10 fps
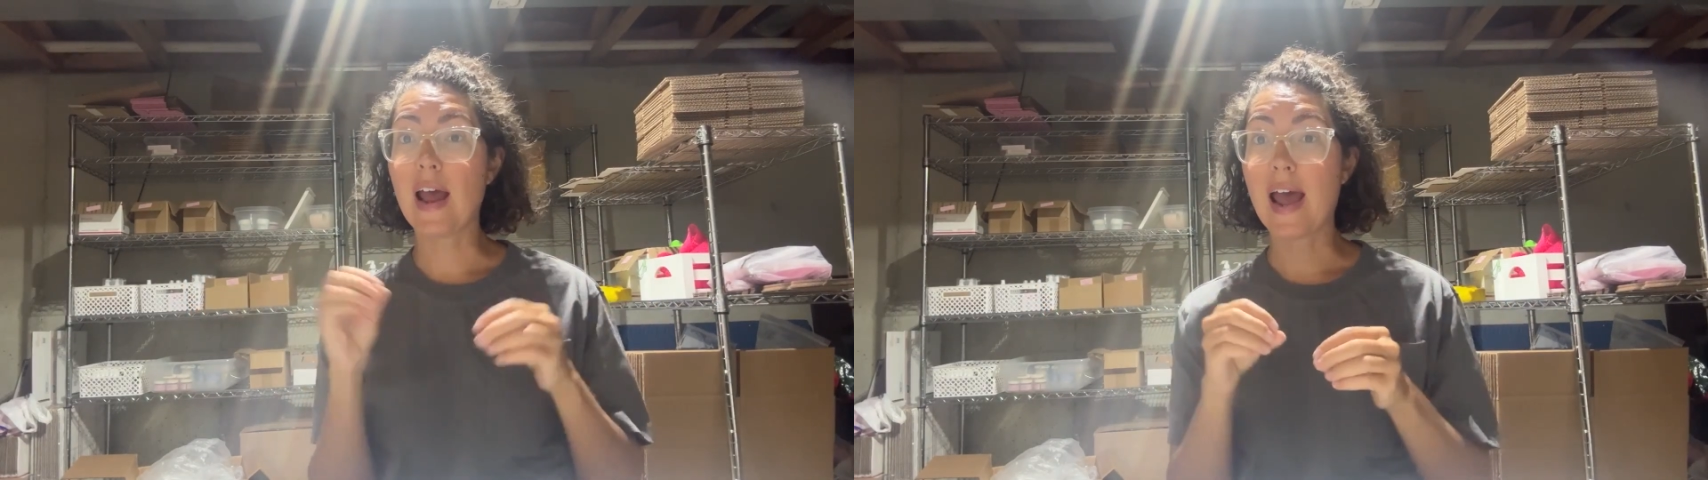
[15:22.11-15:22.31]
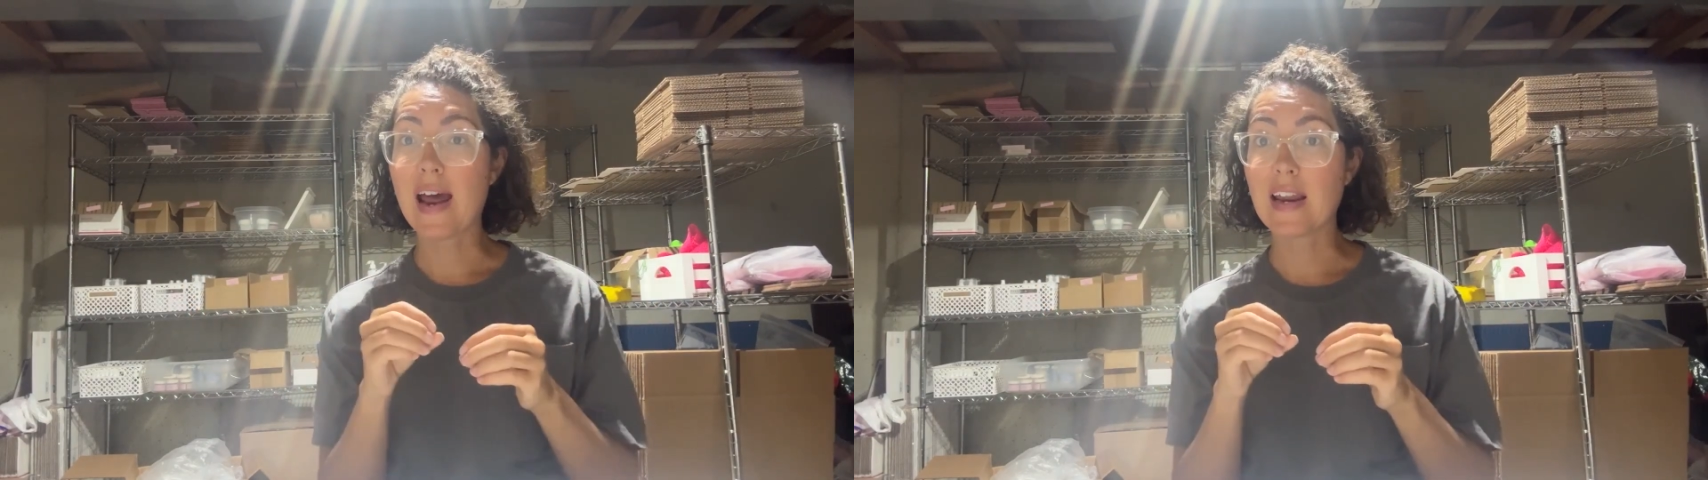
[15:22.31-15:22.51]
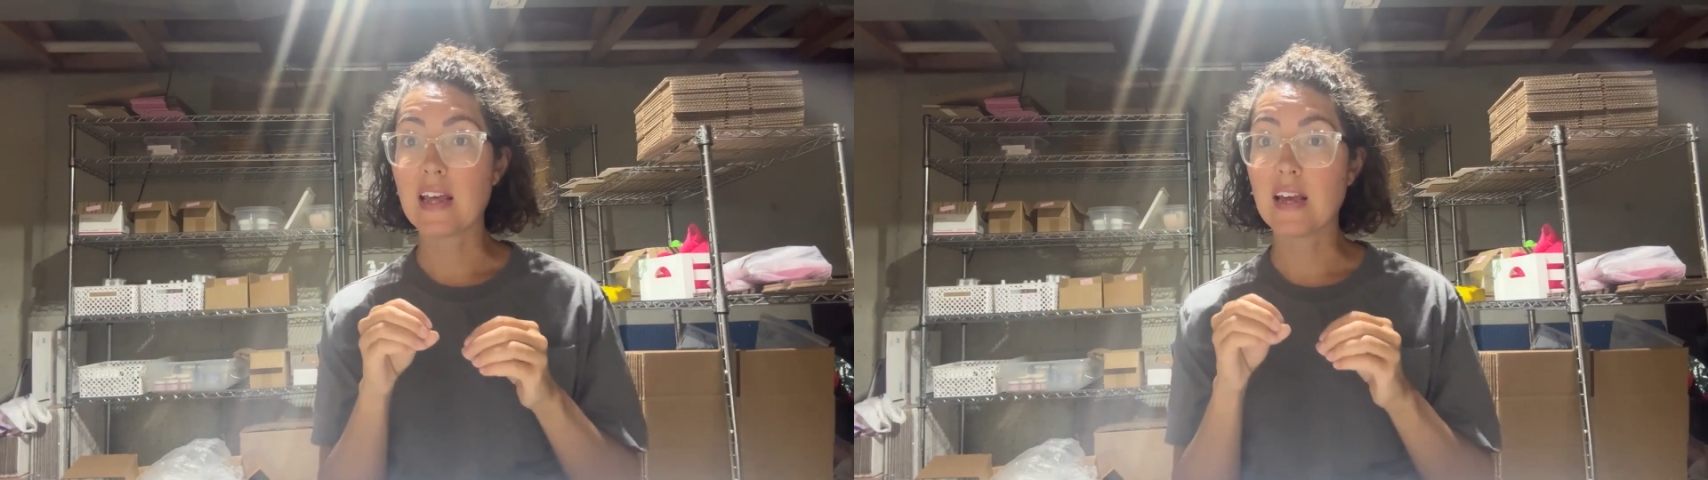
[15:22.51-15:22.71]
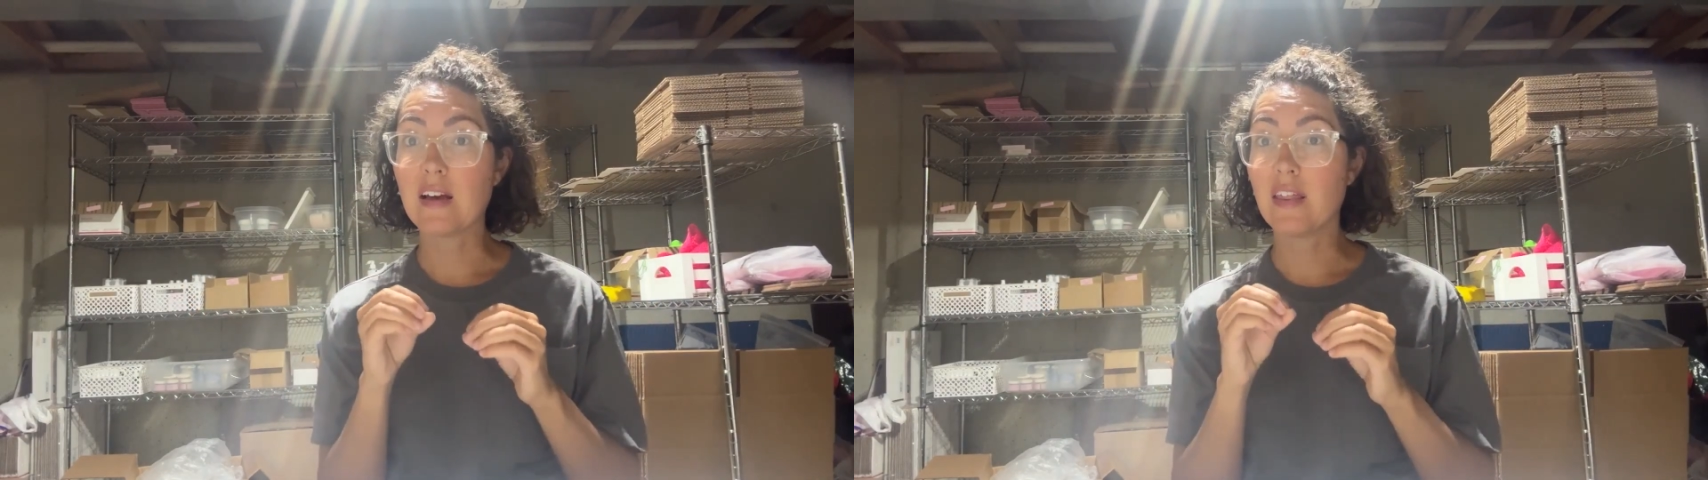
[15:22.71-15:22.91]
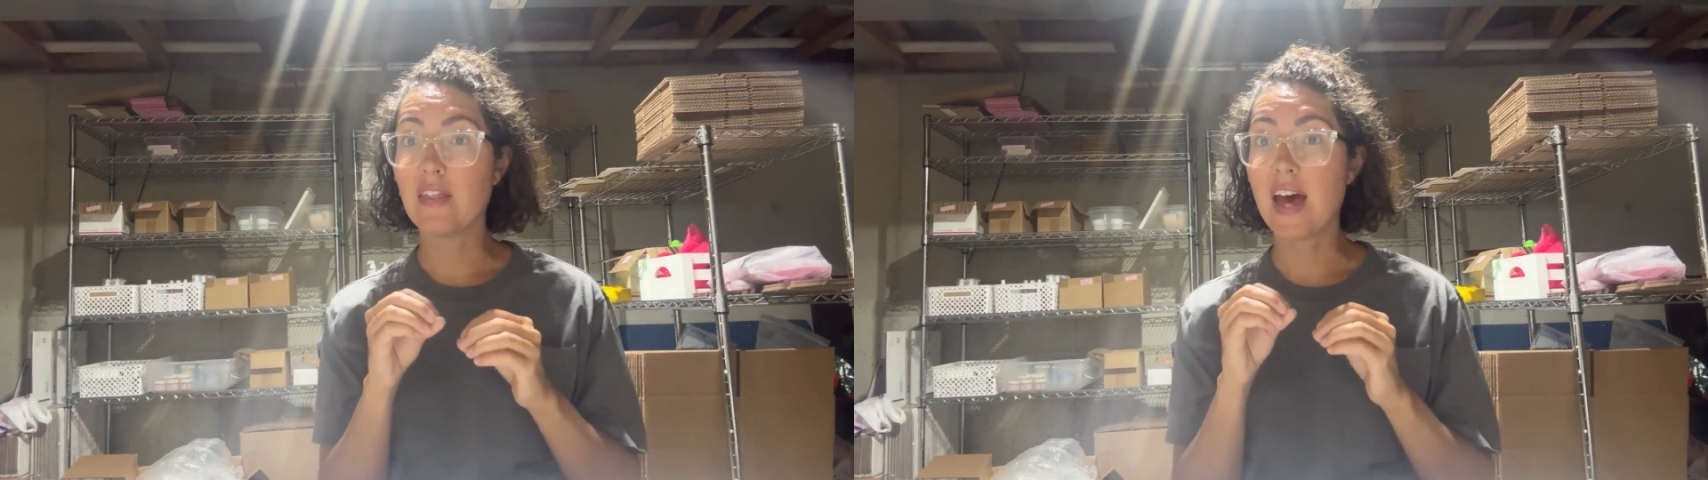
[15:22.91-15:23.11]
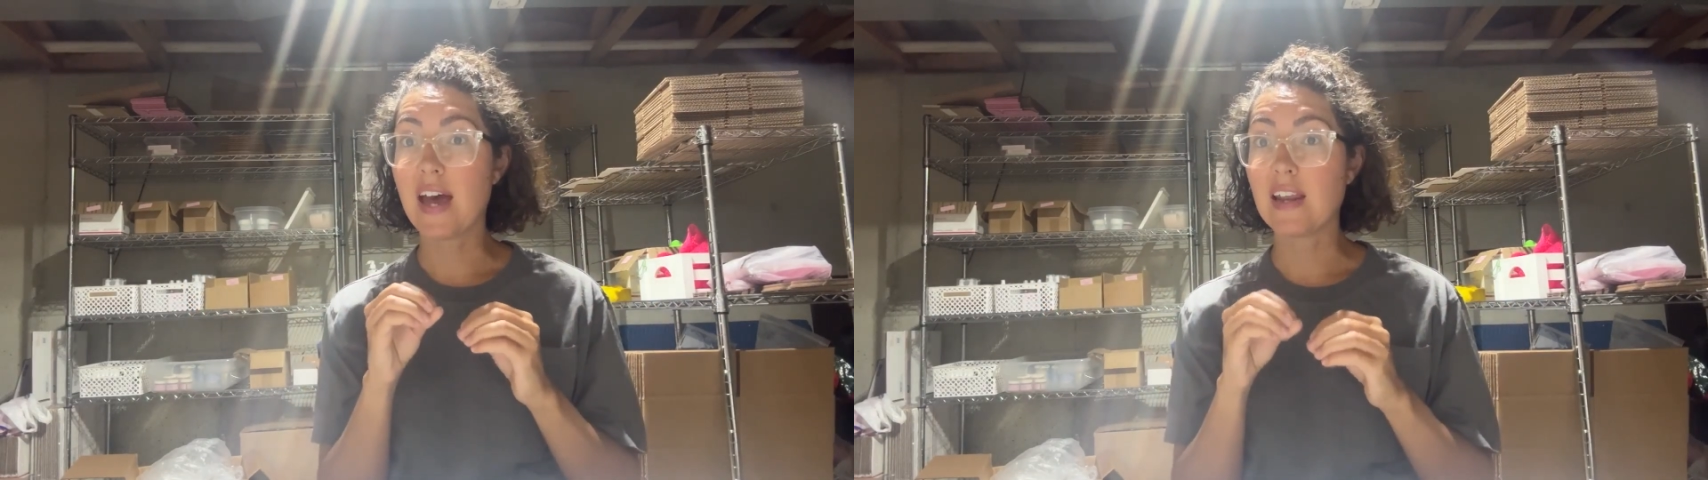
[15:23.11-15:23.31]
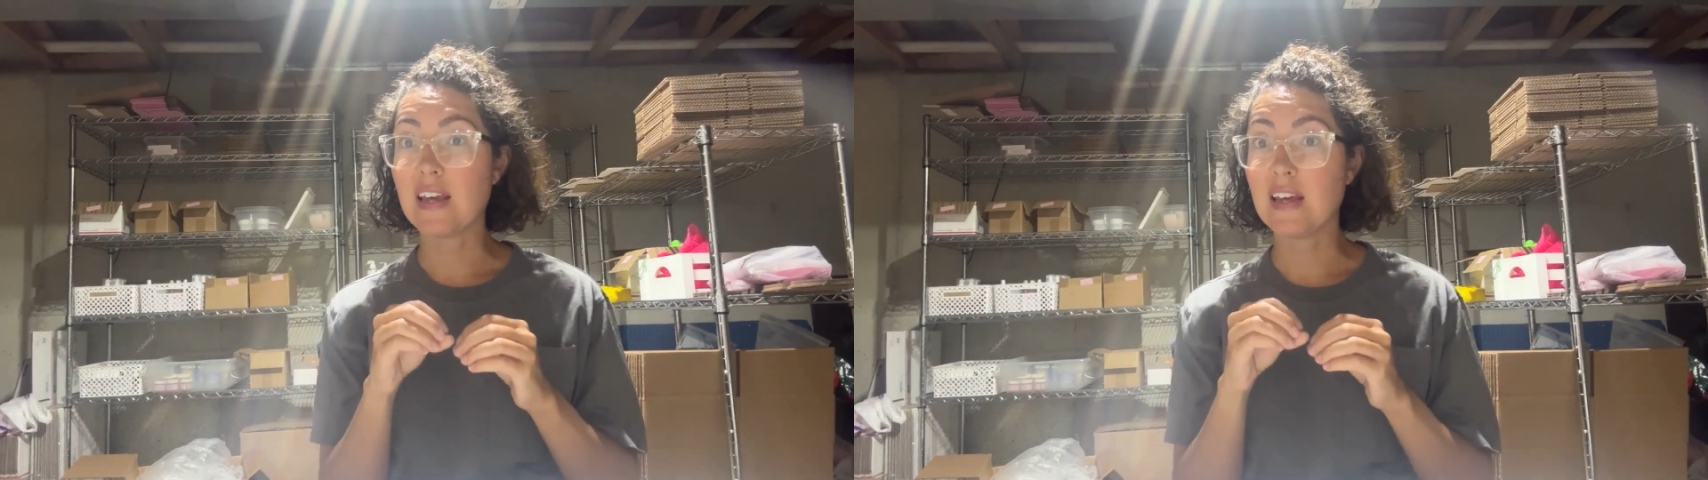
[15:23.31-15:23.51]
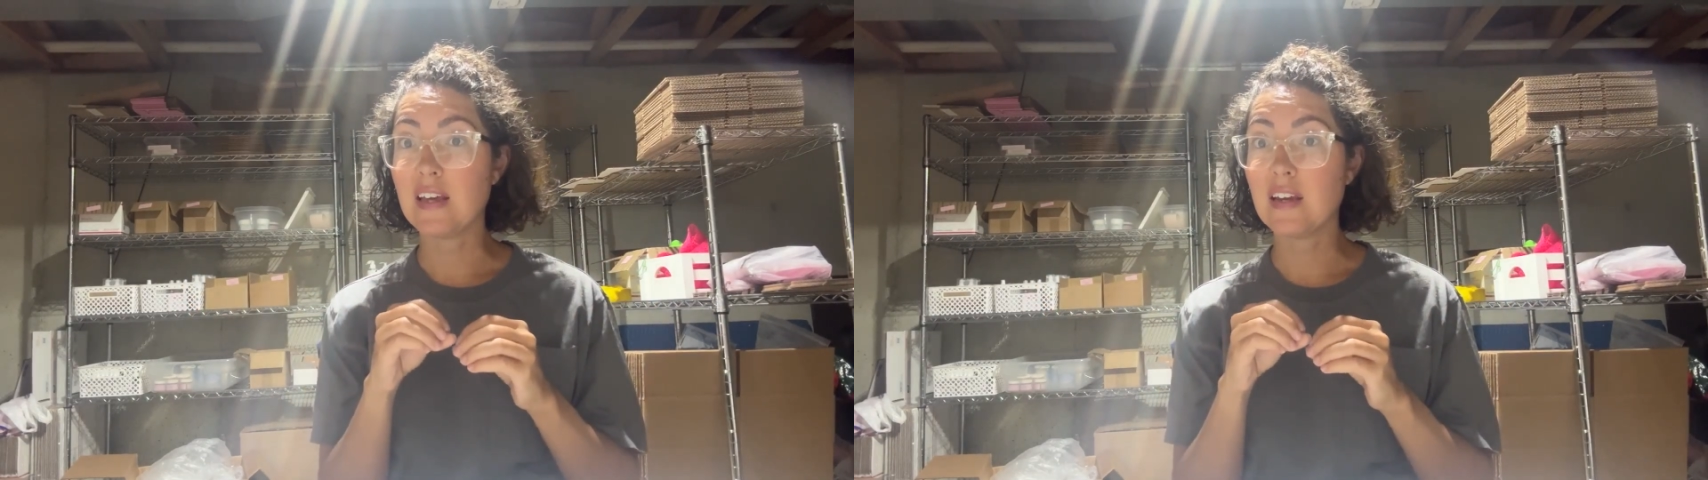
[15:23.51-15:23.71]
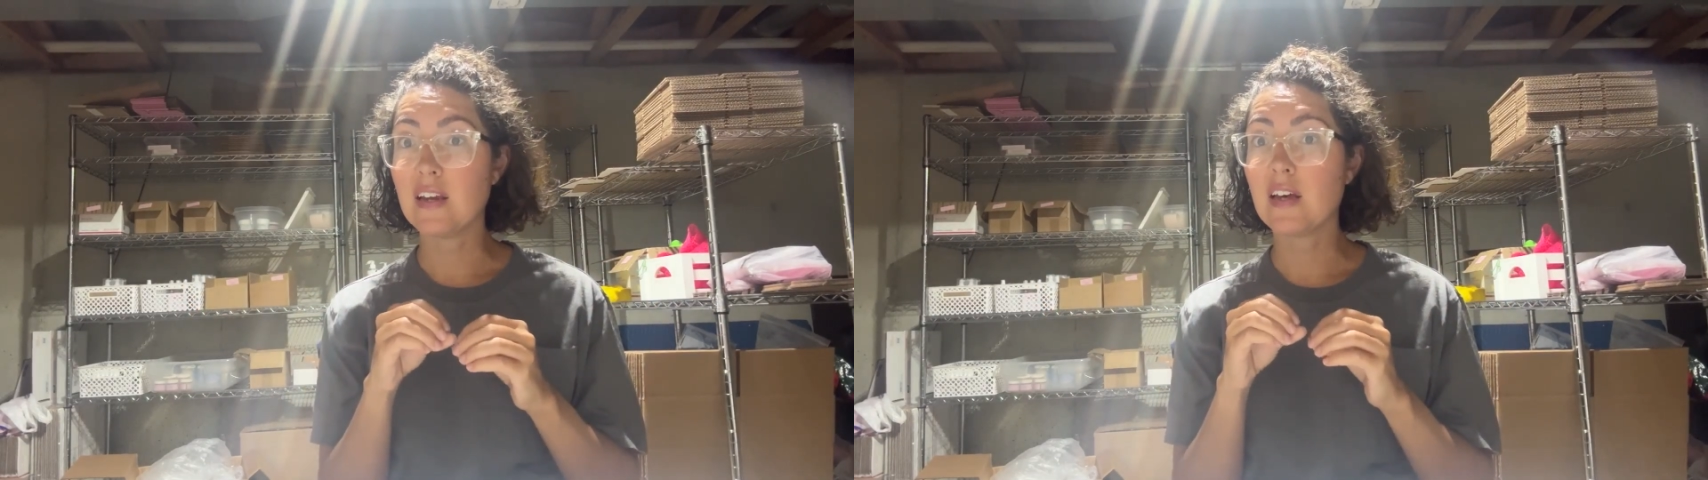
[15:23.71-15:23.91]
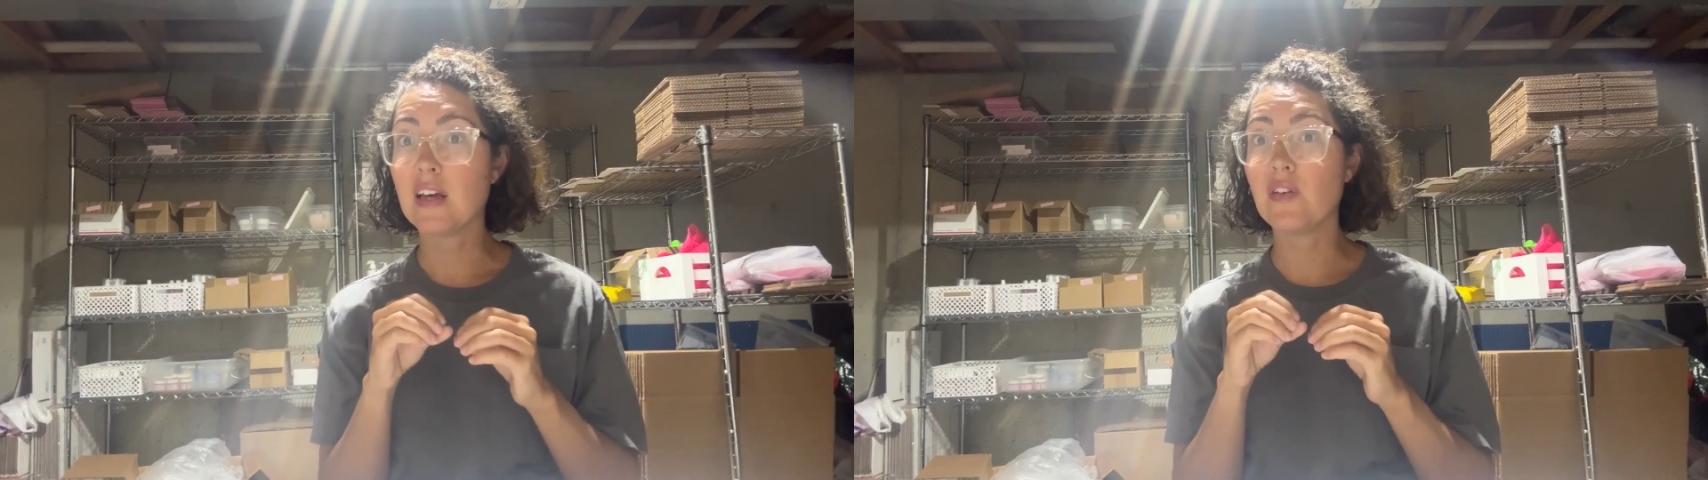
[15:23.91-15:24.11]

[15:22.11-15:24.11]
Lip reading: adding that in